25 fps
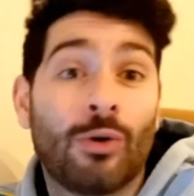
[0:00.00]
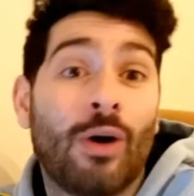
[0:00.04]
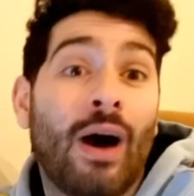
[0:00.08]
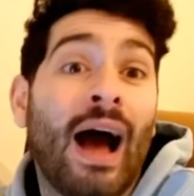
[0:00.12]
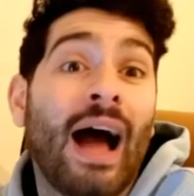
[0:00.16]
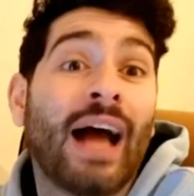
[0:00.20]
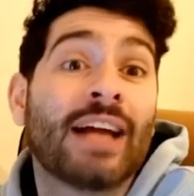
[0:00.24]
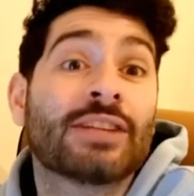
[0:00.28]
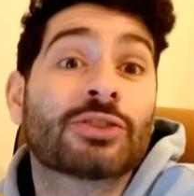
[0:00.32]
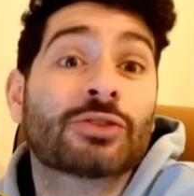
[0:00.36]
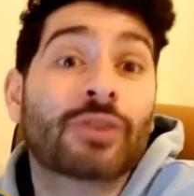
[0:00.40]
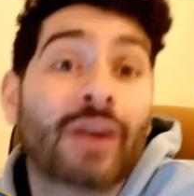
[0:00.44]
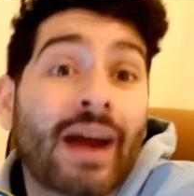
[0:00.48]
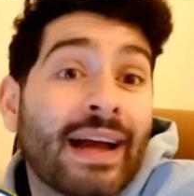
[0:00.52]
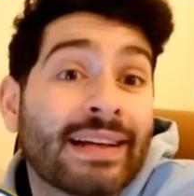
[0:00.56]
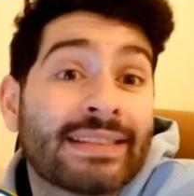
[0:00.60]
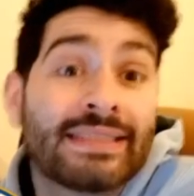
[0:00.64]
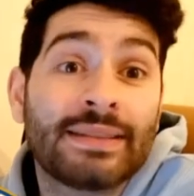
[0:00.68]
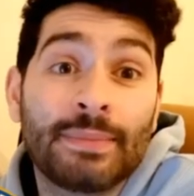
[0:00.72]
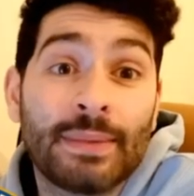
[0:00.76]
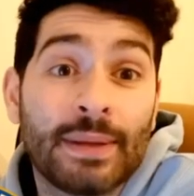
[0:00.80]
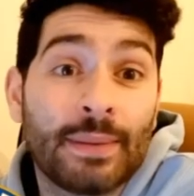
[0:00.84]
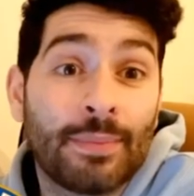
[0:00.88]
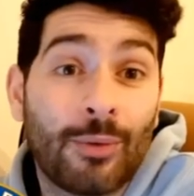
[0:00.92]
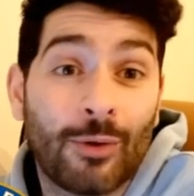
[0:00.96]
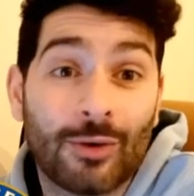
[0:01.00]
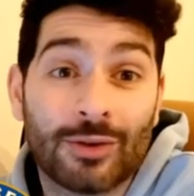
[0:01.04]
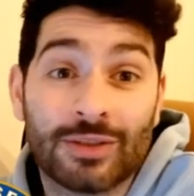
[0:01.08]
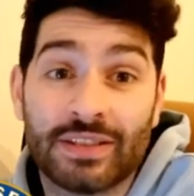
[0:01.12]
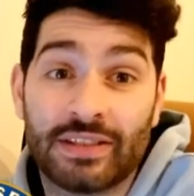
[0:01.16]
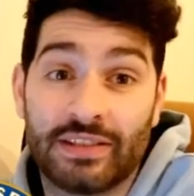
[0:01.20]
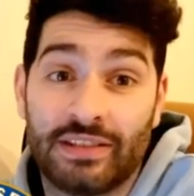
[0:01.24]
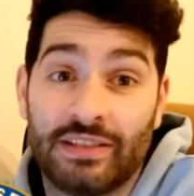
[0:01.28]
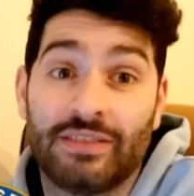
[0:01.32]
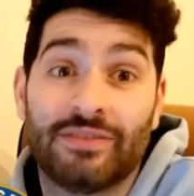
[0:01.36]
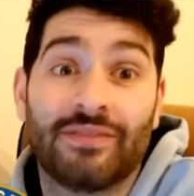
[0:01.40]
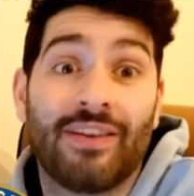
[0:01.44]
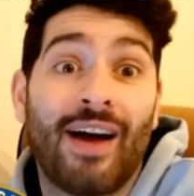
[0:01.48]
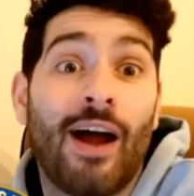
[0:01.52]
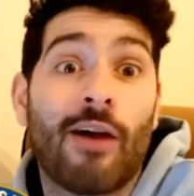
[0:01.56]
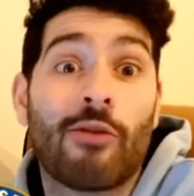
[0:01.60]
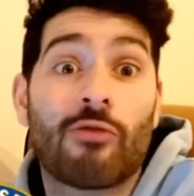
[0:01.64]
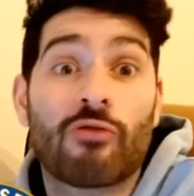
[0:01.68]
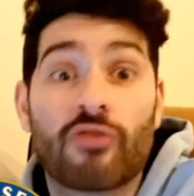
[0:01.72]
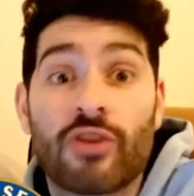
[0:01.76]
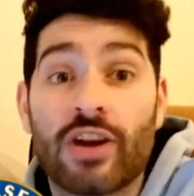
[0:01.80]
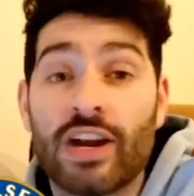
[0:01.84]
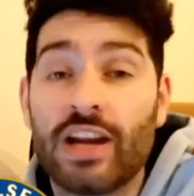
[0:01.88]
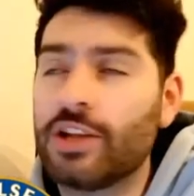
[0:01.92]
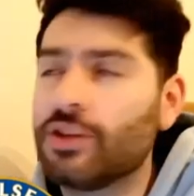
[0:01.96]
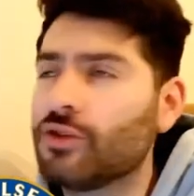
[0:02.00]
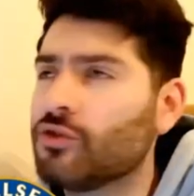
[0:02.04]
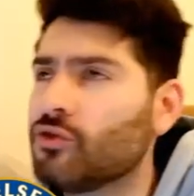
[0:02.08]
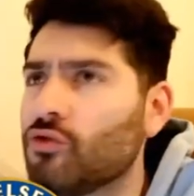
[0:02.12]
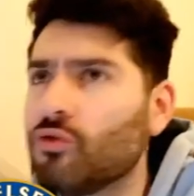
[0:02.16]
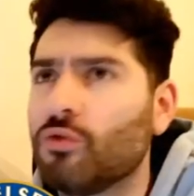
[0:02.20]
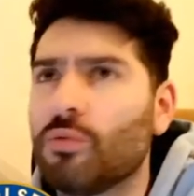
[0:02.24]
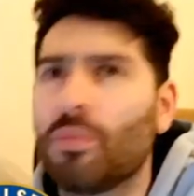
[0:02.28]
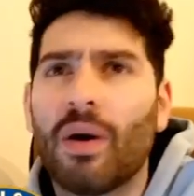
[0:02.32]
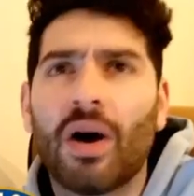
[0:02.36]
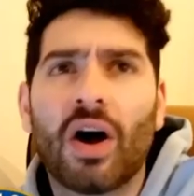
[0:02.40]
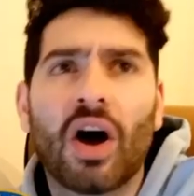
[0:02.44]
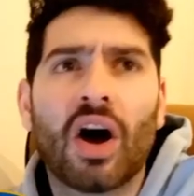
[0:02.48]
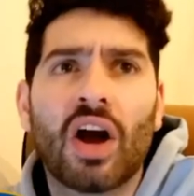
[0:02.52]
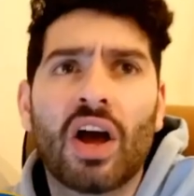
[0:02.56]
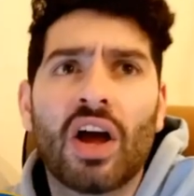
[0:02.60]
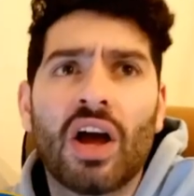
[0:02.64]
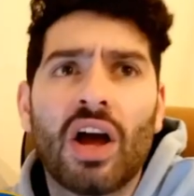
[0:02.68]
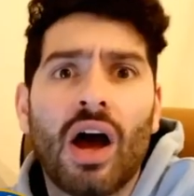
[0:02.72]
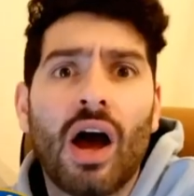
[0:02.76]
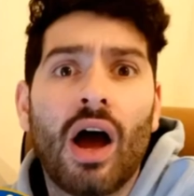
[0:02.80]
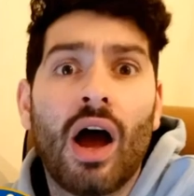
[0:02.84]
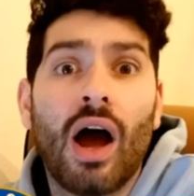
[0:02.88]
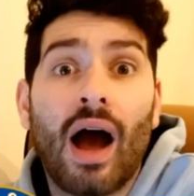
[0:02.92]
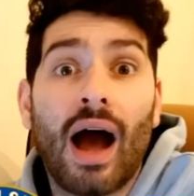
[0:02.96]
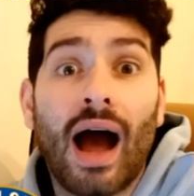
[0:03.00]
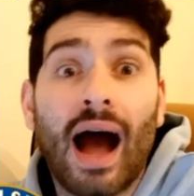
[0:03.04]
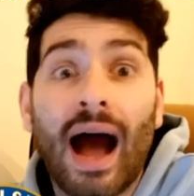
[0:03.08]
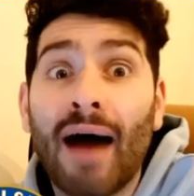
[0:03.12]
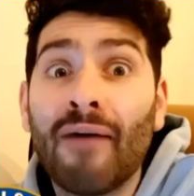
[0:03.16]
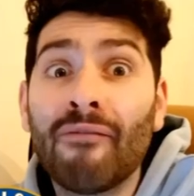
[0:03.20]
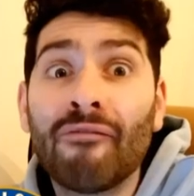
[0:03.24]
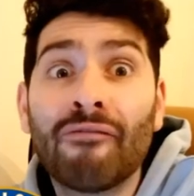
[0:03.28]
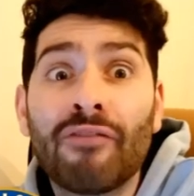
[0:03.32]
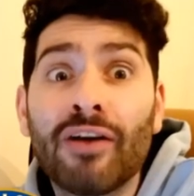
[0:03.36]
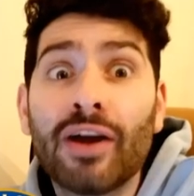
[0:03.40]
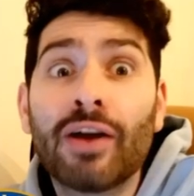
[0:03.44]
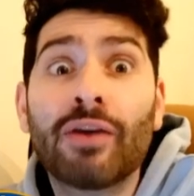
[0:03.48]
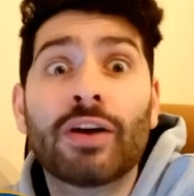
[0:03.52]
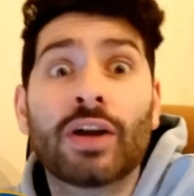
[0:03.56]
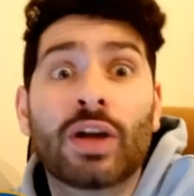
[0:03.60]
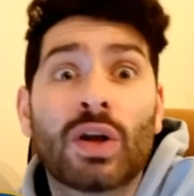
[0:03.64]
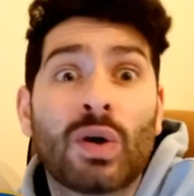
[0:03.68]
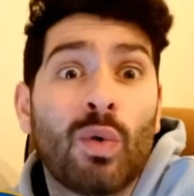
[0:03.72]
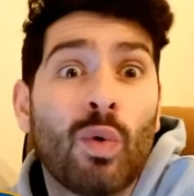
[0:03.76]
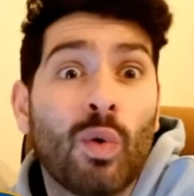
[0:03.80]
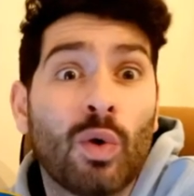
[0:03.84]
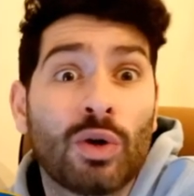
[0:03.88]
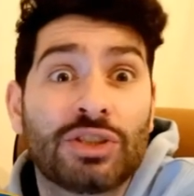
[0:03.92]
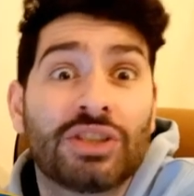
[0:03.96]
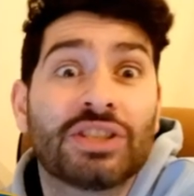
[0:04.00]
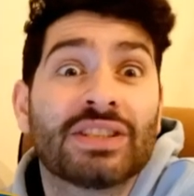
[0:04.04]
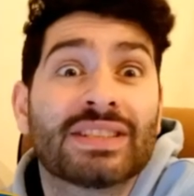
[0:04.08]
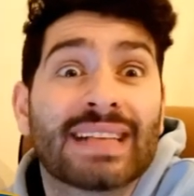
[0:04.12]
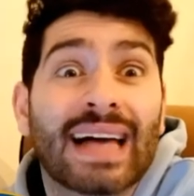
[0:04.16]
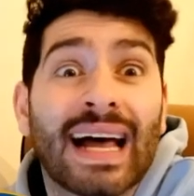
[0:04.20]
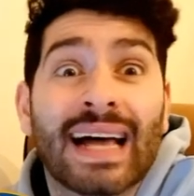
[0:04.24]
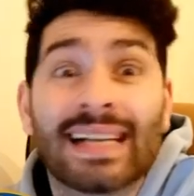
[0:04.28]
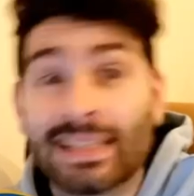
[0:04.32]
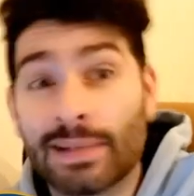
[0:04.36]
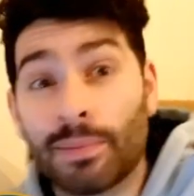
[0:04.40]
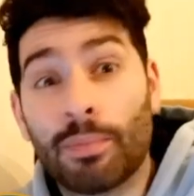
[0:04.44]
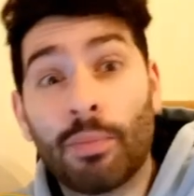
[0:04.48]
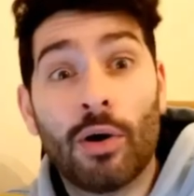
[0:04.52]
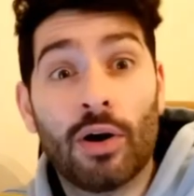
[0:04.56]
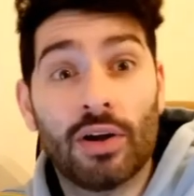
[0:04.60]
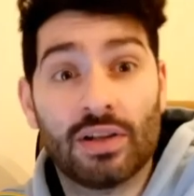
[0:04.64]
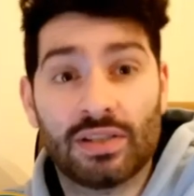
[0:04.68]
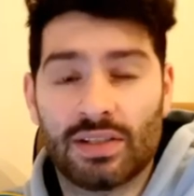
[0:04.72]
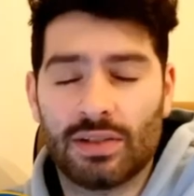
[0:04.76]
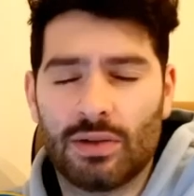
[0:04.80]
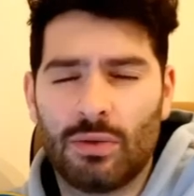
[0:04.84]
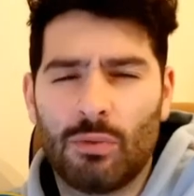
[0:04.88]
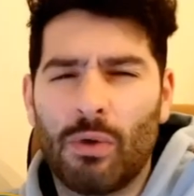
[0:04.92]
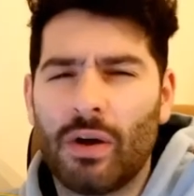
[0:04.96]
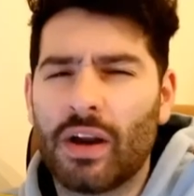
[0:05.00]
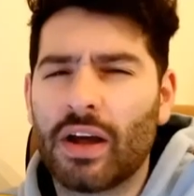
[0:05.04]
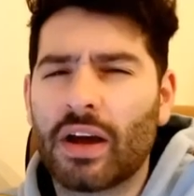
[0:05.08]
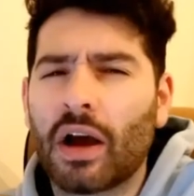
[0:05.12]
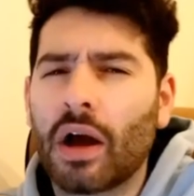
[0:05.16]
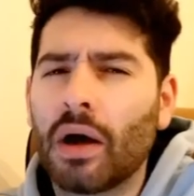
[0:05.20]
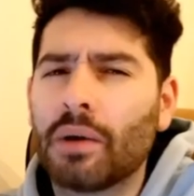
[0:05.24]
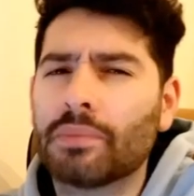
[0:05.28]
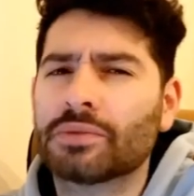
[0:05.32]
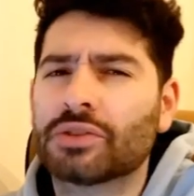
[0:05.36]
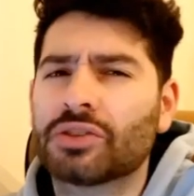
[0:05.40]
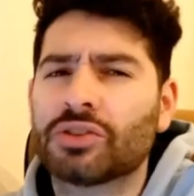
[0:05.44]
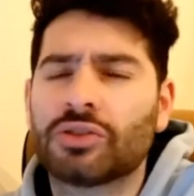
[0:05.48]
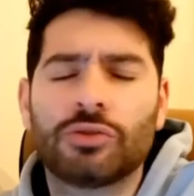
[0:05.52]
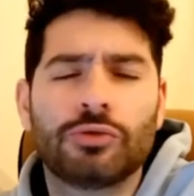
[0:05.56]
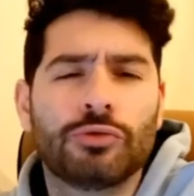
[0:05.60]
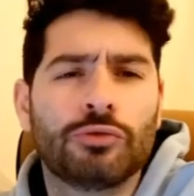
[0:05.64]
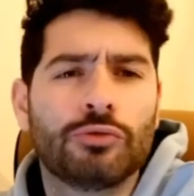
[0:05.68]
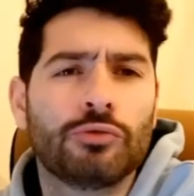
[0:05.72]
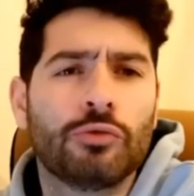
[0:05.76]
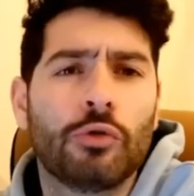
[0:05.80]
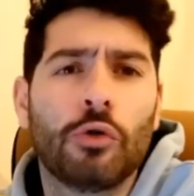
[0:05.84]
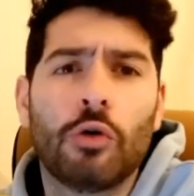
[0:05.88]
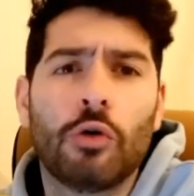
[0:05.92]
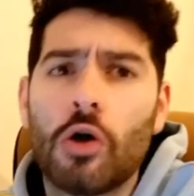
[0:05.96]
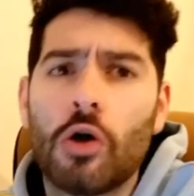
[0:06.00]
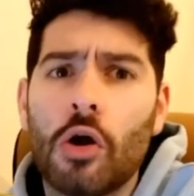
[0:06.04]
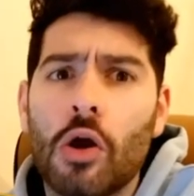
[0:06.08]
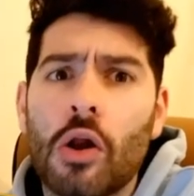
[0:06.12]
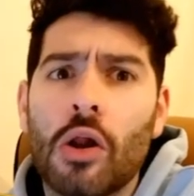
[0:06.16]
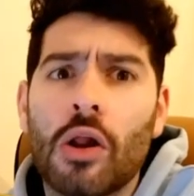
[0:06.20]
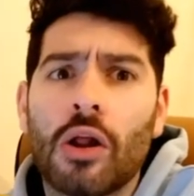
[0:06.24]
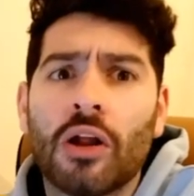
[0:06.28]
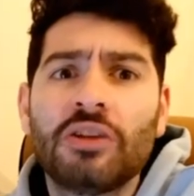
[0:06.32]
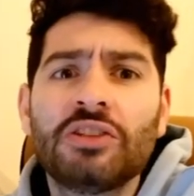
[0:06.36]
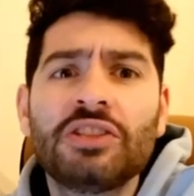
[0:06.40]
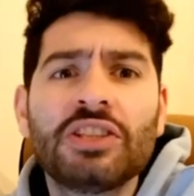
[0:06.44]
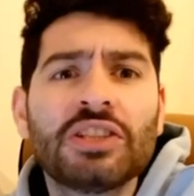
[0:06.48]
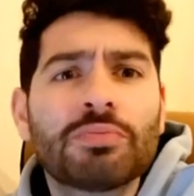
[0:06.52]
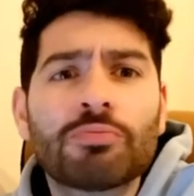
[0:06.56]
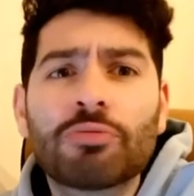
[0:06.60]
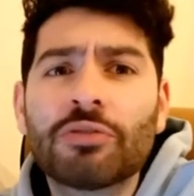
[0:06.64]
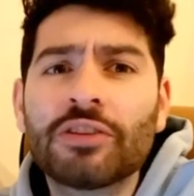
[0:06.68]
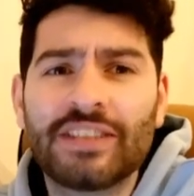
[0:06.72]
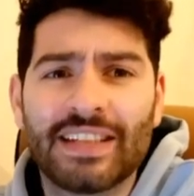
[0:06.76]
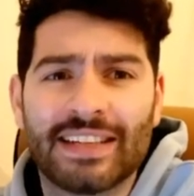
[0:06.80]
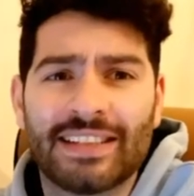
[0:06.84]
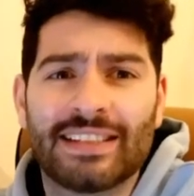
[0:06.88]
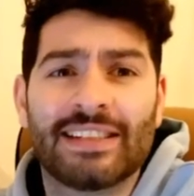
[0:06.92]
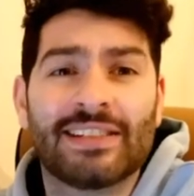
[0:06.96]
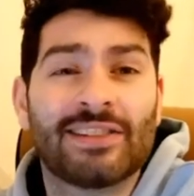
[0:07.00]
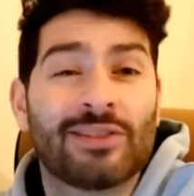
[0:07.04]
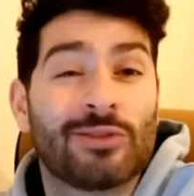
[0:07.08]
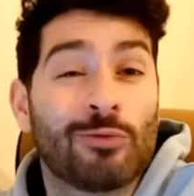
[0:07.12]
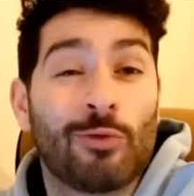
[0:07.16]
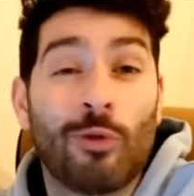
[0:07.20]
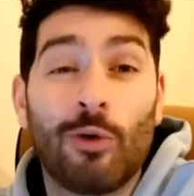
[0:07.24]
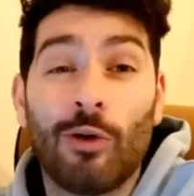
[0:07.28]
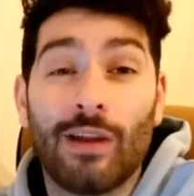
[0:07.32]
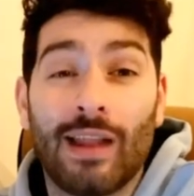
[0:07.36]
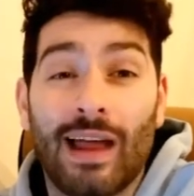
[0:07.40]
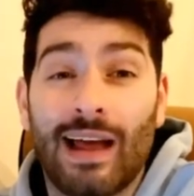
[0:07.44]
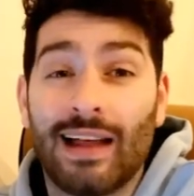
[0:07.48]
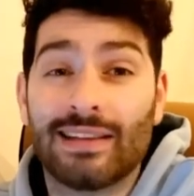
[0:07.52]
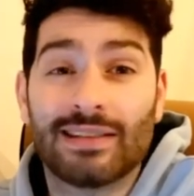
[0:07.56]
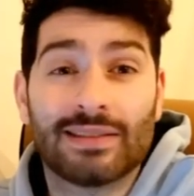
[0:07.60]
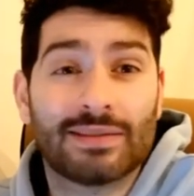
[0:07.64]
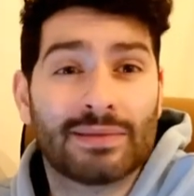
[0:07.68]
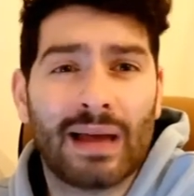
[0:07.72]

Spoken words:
I try to be positive. I really do. But I'm very cautious as a person when it comes to just predicting scorelines.